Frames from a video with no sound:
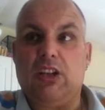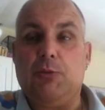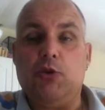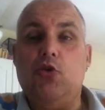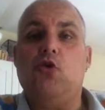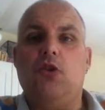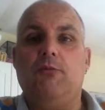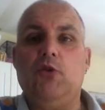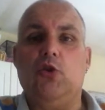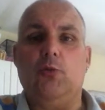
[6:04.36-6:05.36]
I suppose you call
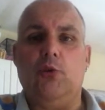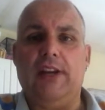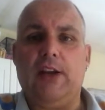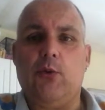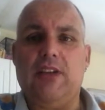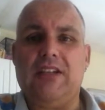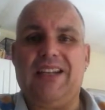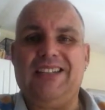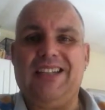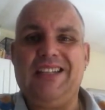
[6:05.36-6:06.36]
them normal liquids,
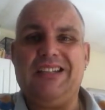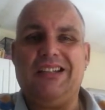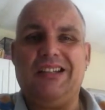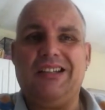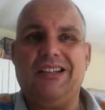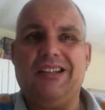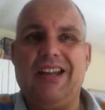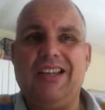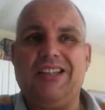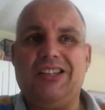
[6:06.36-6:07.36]
and then
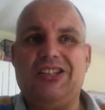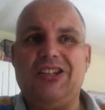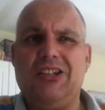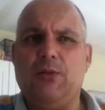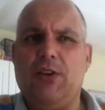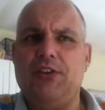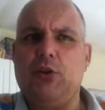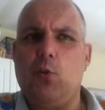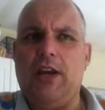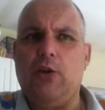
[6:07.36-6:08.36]
it's a certain, whether it's
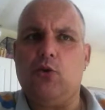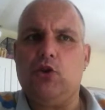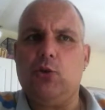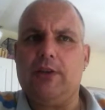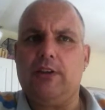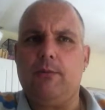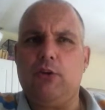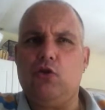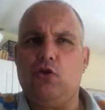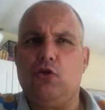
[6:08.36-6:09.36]
a week or 2 weeks, I'm
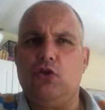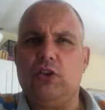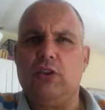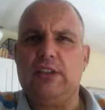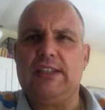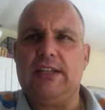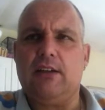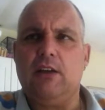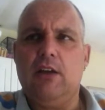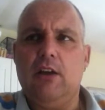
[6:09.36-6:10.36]
unsure
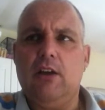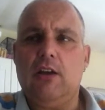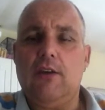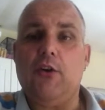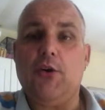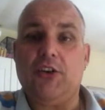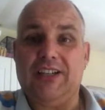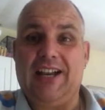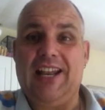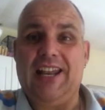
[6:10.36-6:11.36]
still, of going on
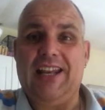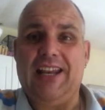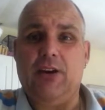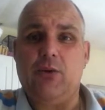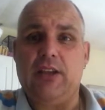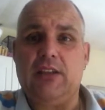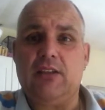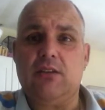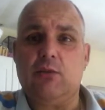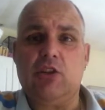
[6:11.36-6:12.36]
to clear
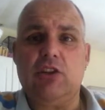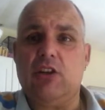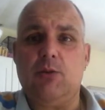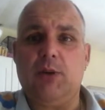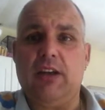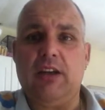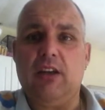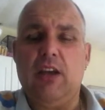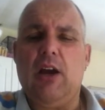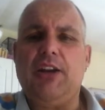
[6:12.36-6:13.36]
liquids, which is going to be,
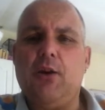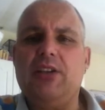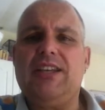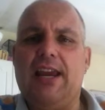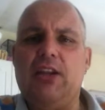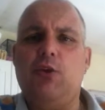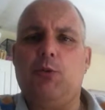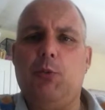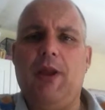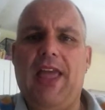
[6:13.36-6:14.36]
I know it's getting you
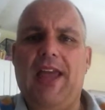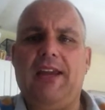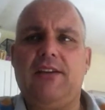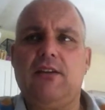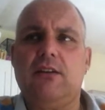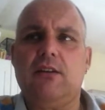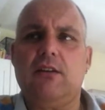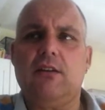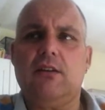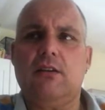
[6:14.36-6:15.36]
prepared
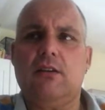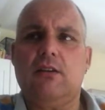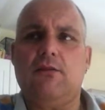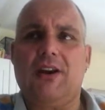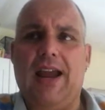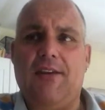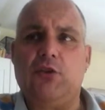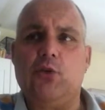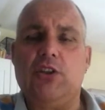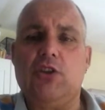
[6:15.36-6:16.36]
for
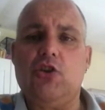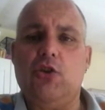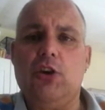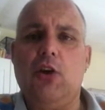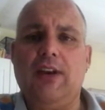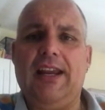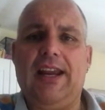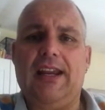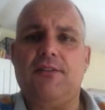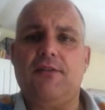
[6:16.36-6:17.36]
afterwards, because you can only
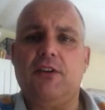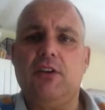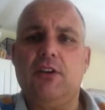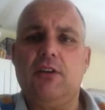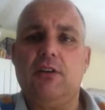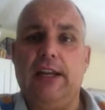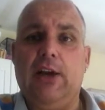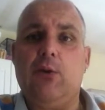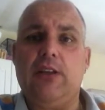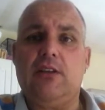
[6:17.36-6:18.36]
have
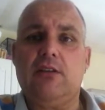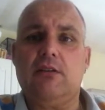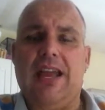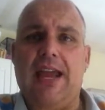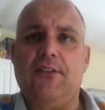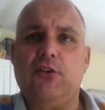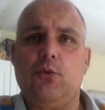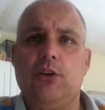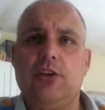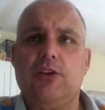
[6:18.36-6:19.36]
liquids
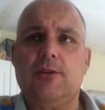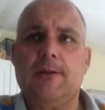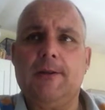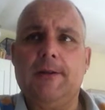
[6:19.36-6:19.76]
afterwards.